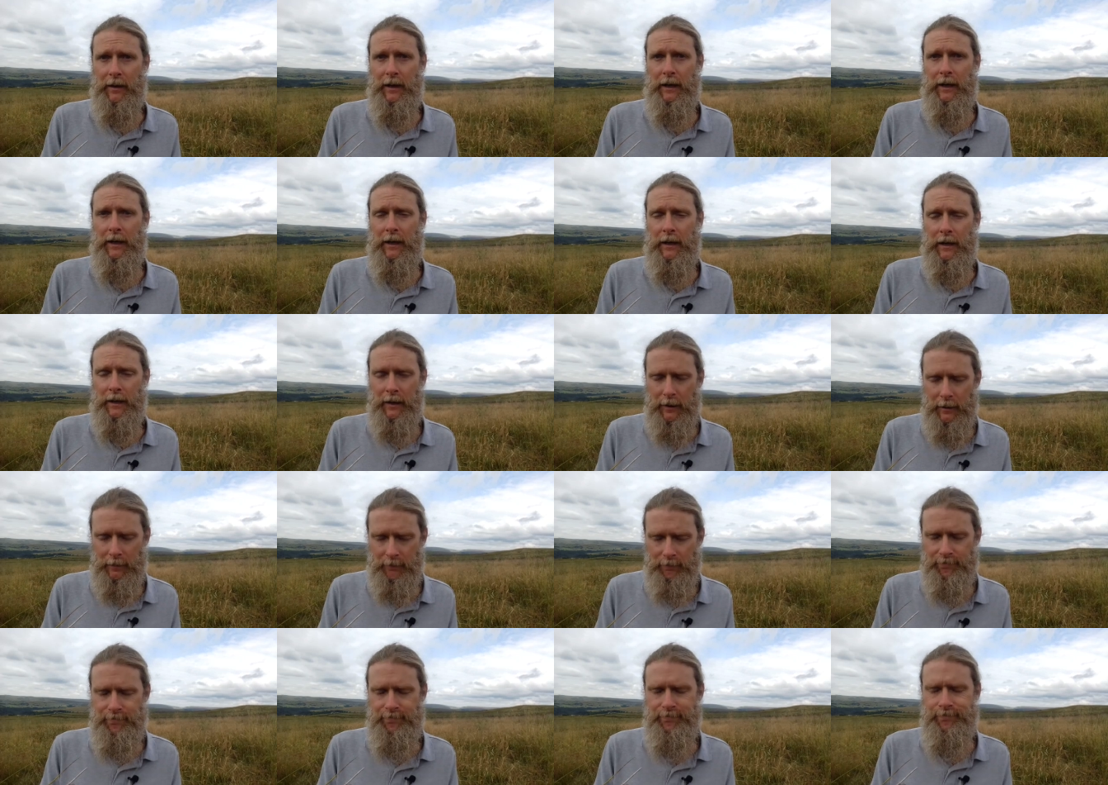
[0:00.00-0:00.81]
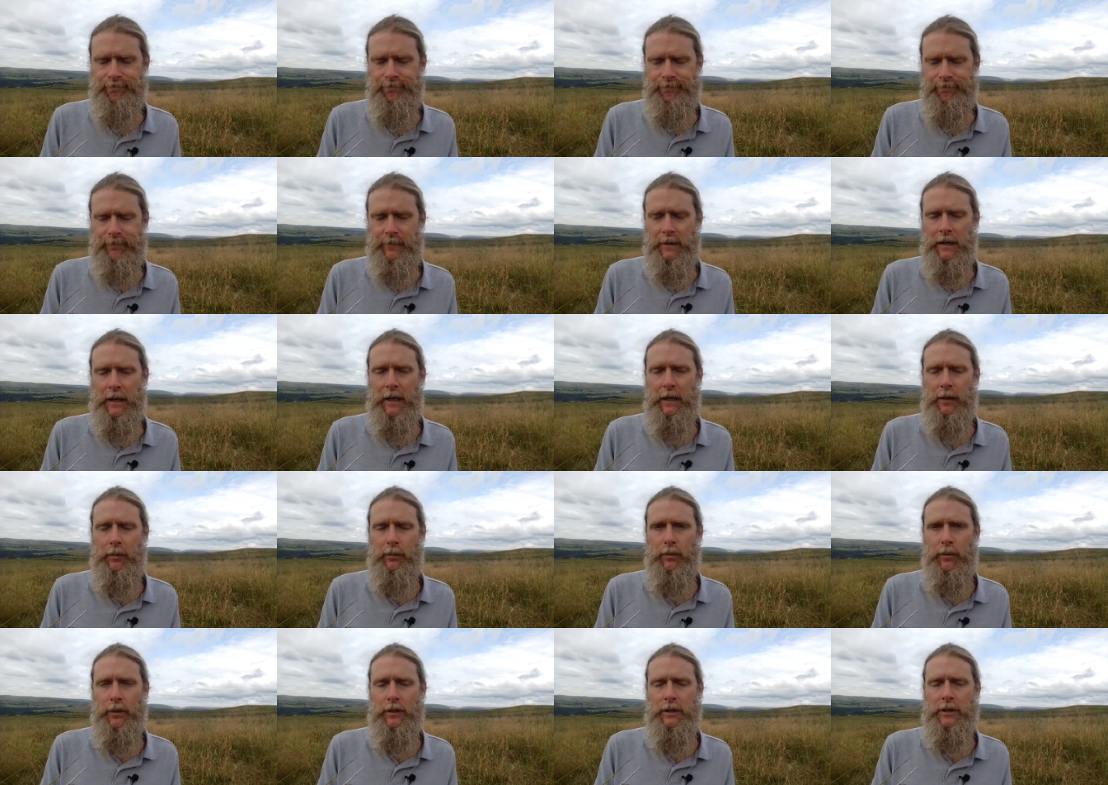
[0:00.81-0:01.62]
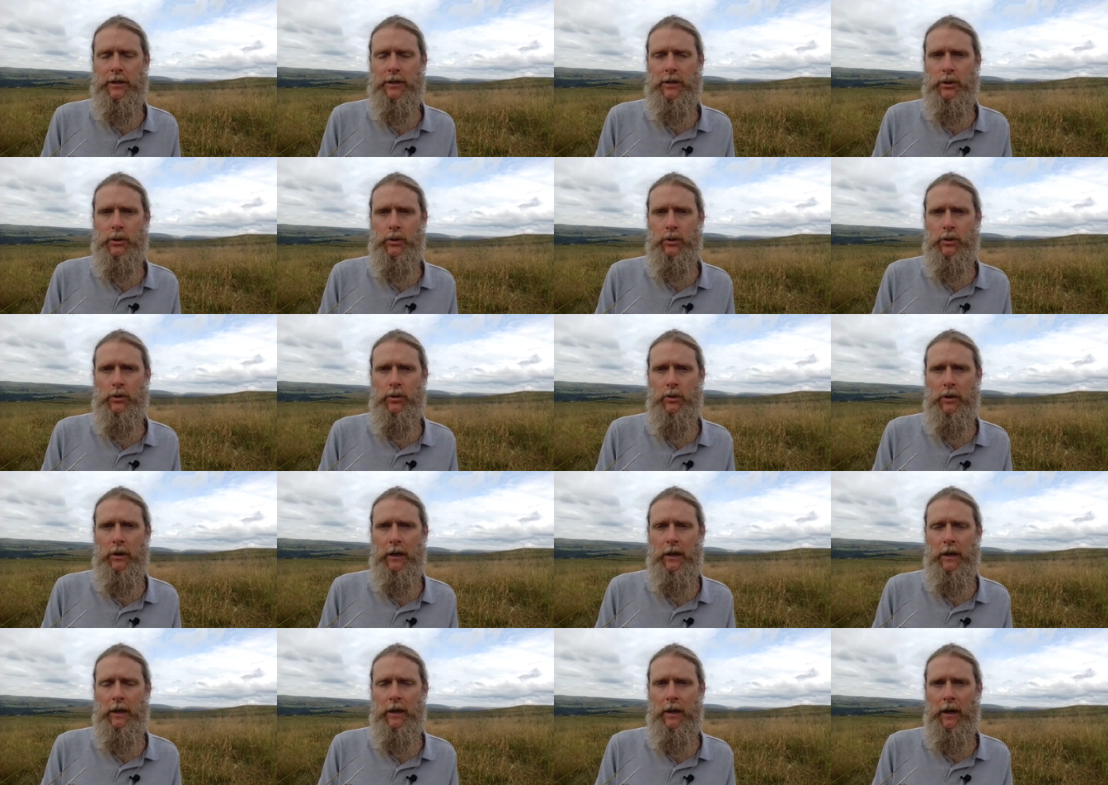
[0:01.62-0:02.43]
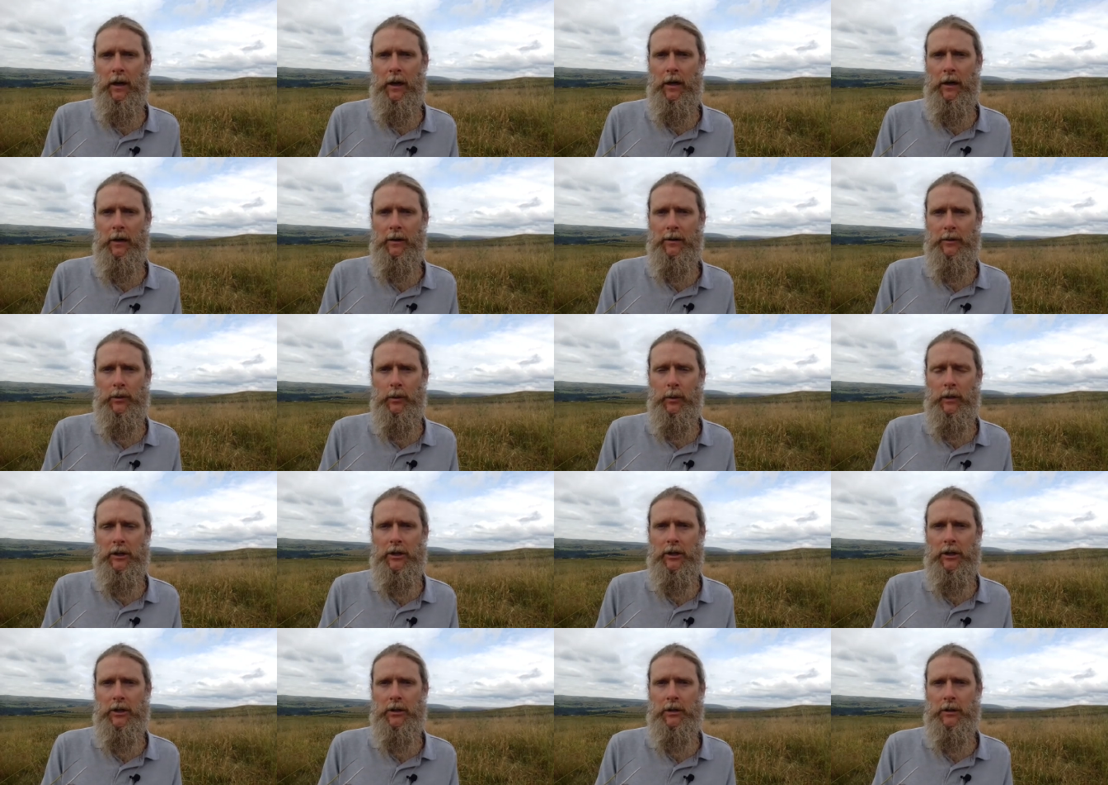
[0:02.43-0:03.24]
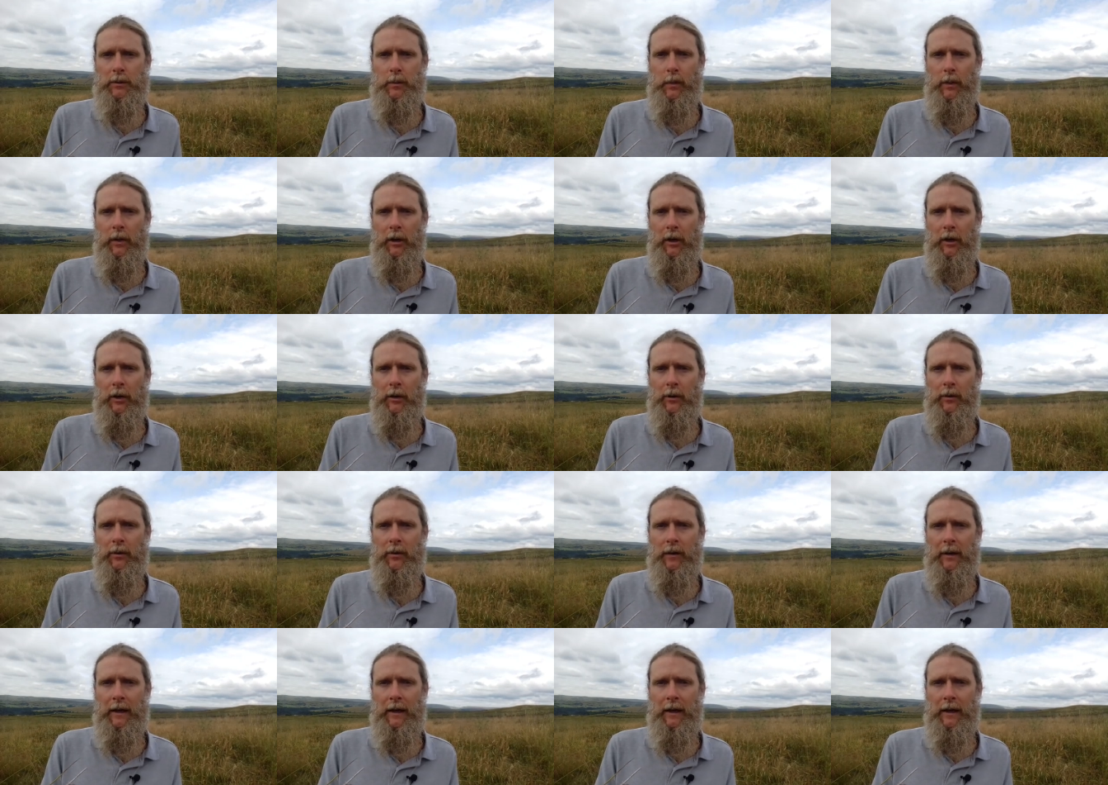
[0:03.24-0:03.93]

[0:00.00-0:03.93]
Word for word: then um, yeah, please do ask questions below.